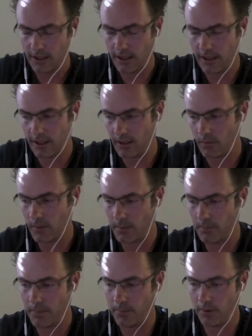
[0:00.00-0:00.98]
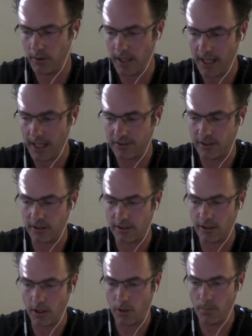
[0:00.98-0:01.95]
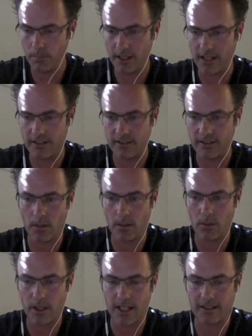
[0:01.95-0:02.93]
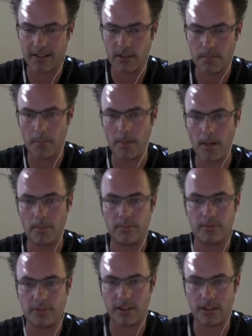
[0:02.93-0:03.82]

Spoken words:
When people enter the homepage, they will get this pop-up,